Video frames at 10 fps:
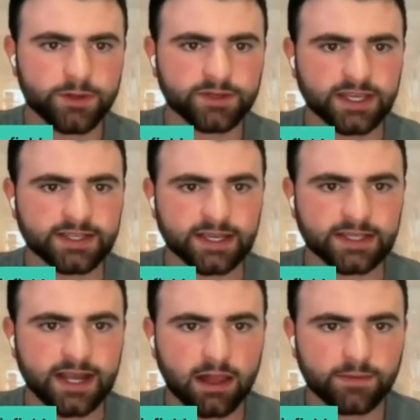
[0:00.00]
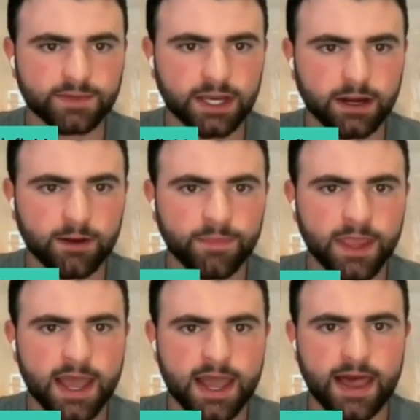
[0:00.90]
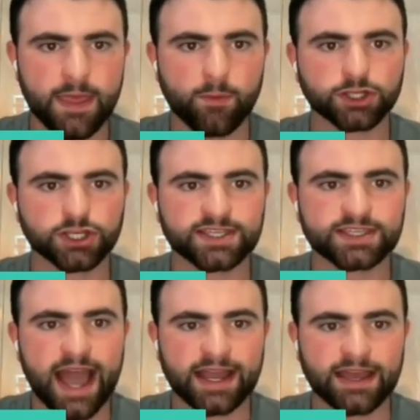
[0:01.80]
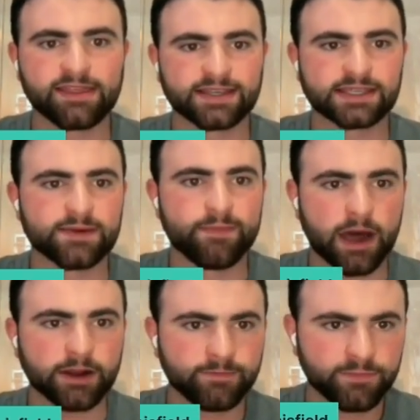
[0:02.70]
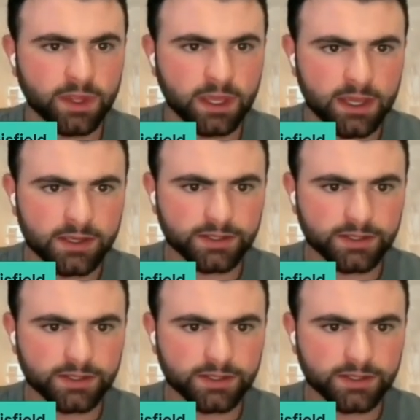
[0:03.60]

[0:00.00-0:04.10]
So I'm using 6 columns here, and then we're just stacking this at the bottom.